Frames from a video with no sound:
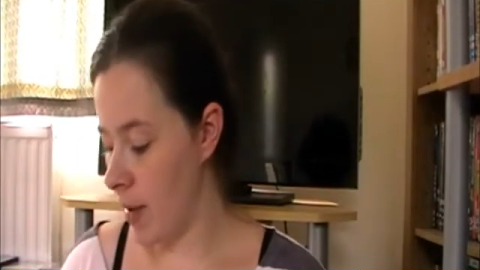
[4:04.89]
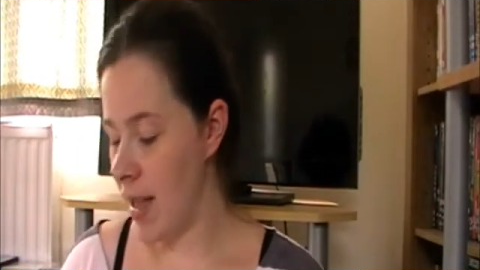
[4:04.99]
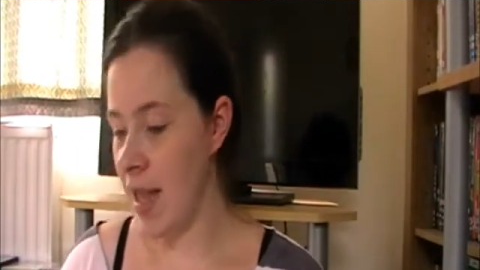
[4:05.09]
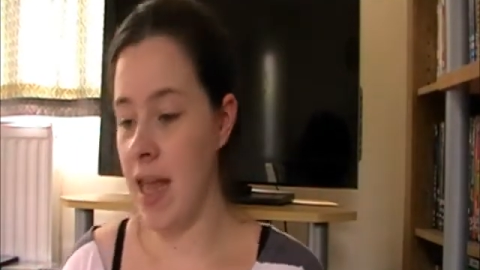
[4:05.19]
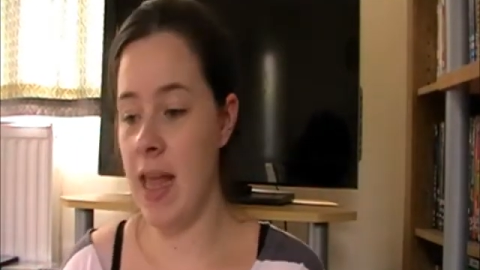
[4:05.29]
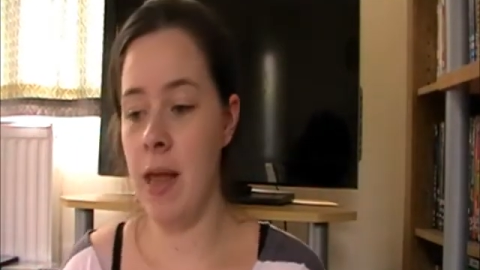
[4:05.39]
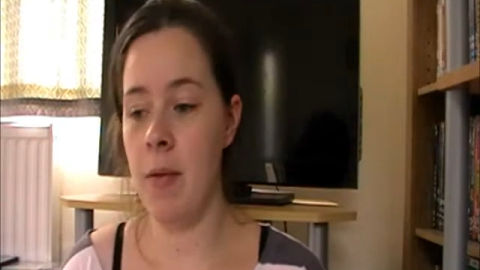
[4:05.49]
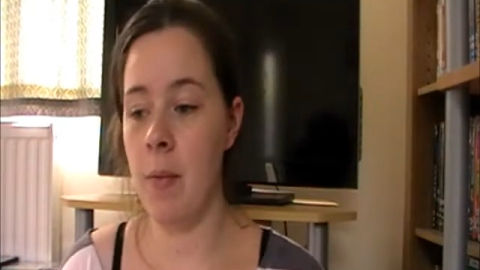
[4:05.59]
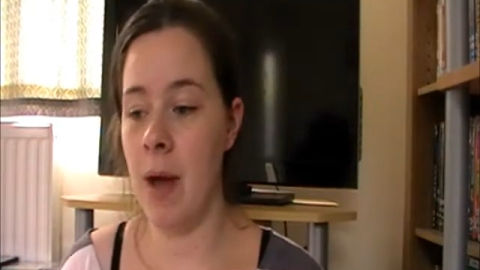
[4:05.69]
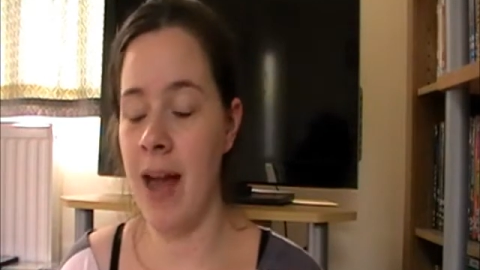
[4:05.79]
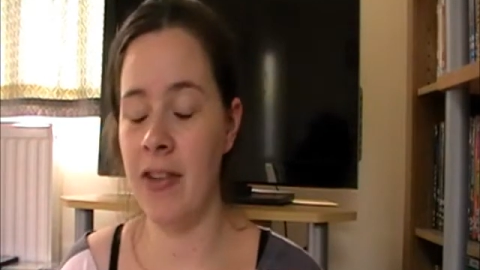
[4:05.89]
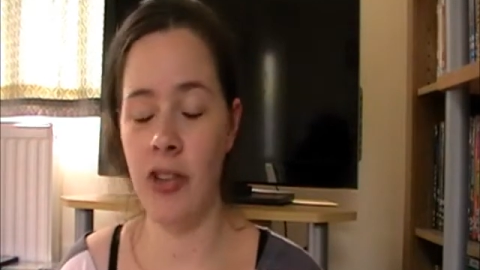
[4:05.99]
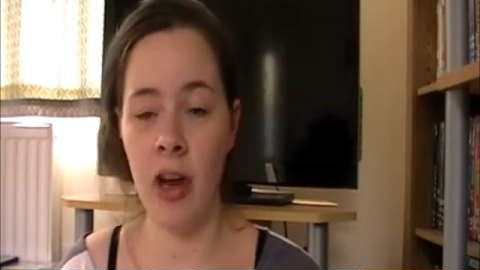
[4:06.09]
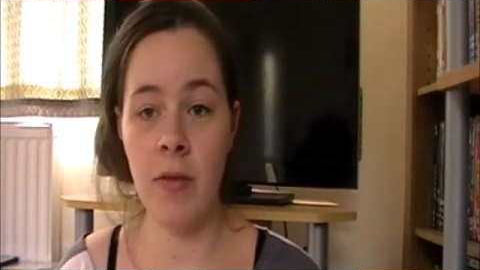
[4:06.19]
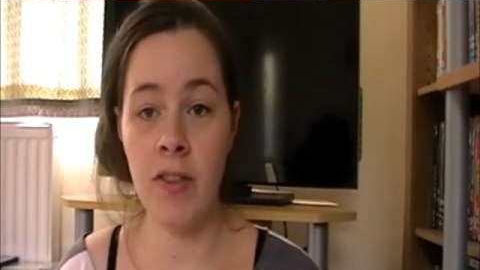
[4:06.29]
he had
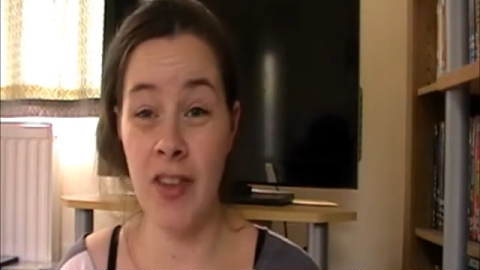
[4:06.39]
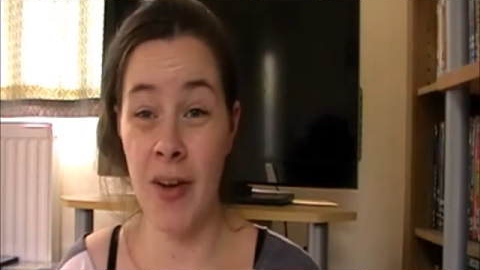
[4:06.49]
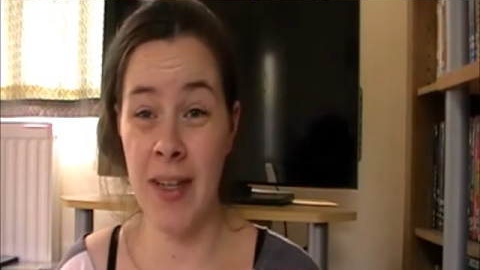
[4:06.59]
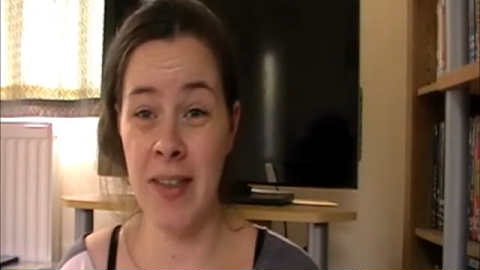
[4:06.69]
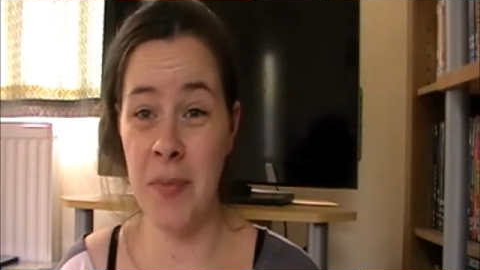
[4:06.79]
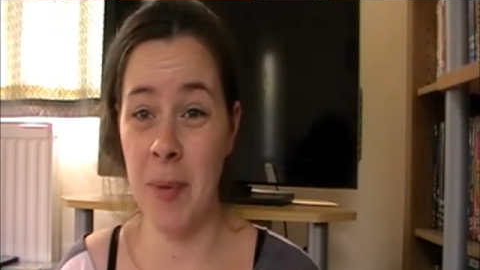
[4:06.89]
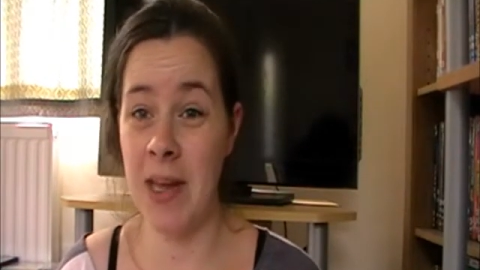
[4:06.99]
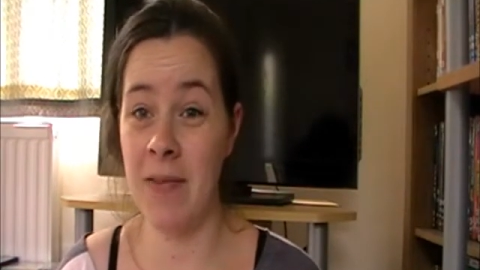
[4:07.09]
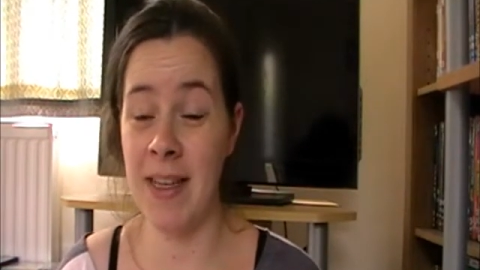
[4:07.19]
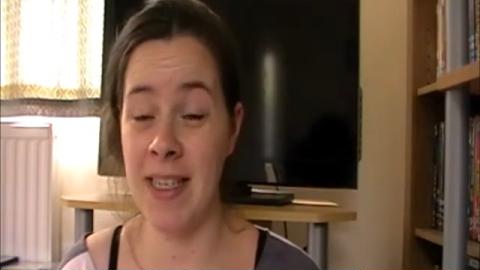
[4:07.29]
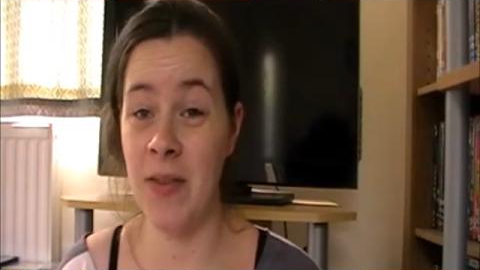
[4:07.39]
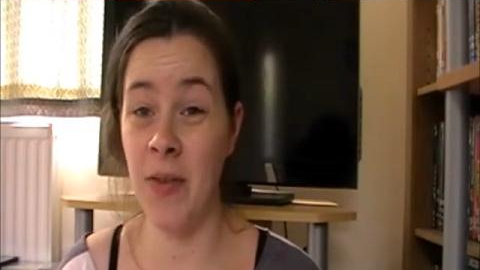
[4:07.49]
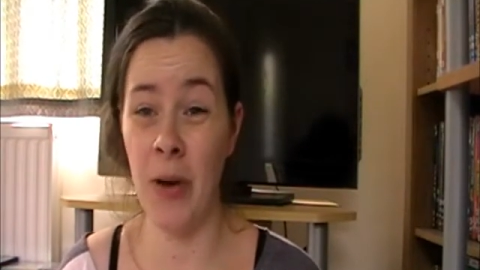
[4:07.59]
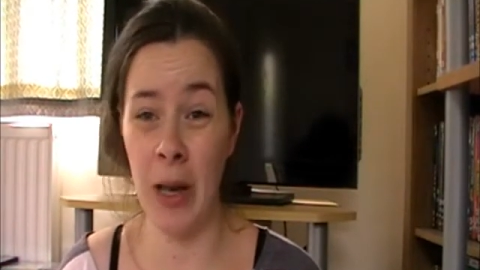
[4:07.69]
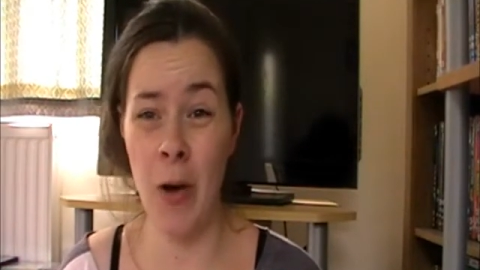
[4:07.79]
shown signs of being ready
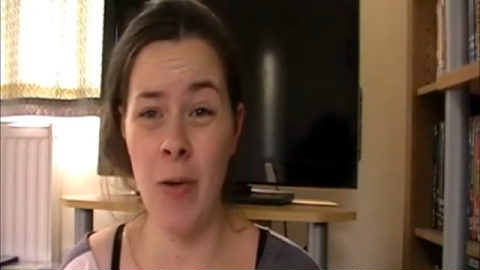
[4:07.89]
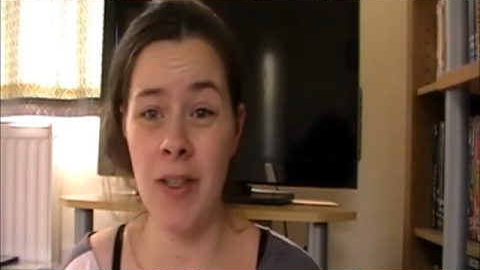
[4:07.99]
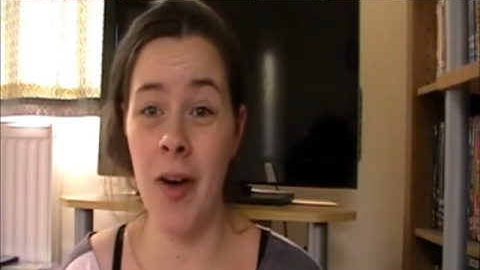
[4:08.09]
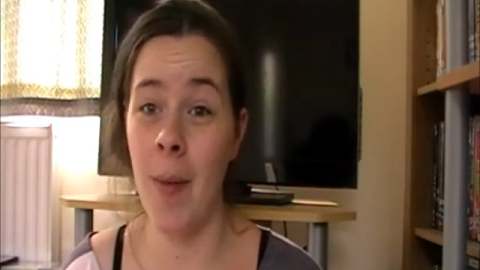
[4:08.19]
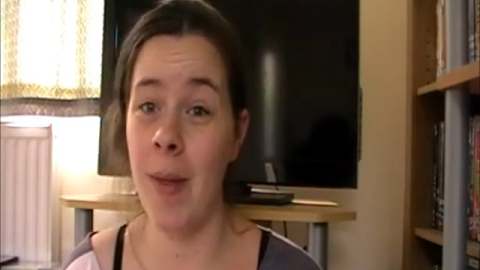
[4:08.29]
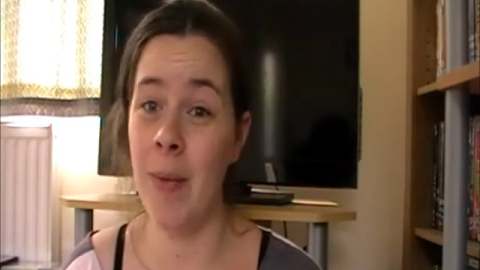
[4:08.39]
for a long time.